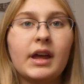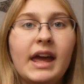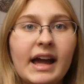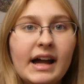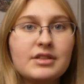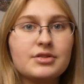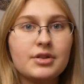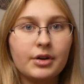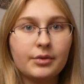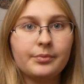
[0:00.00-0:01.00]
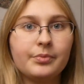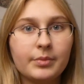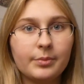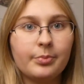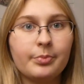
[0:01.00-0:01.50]
Hey guys, so
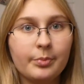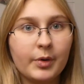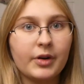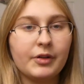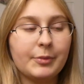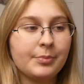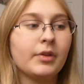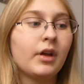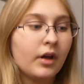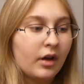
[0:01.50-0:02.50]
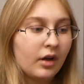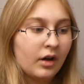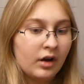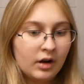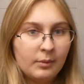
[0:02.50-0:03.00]
we're
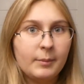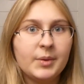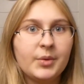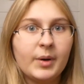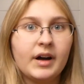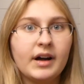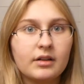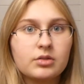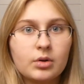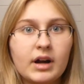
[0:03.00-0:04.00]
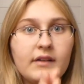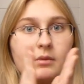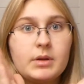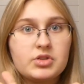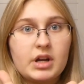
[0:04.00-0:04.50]
I'm gonna do a housework. I have a
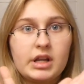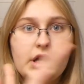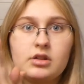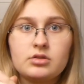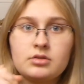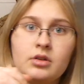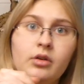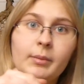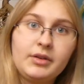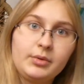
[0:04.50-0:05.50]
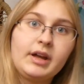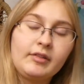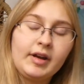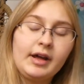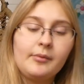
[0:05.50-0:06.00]
major headache, so I'm not doing it
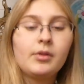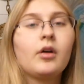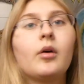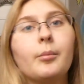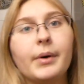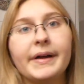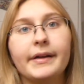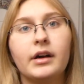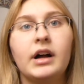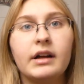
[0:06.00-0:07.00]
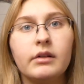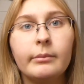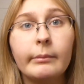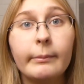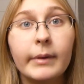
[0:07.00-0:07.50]
right now. But I have a
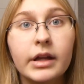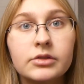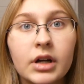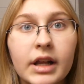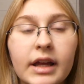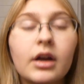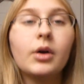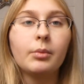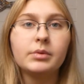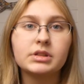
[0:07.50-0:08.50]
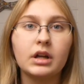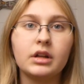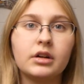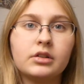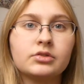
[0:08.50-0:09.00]
major headache. We just got
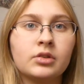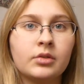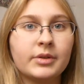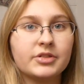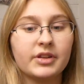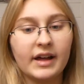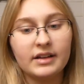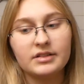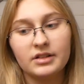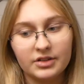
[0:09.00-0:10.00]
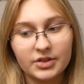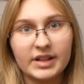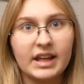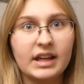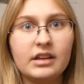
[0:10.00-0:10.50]
dinner, so I'm gonna show you that. It's also
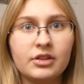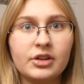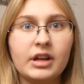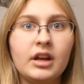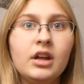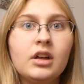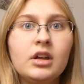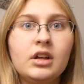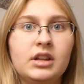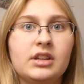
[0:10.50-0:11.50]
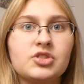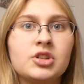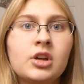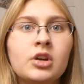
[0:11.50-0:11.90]
like 8:30-ish.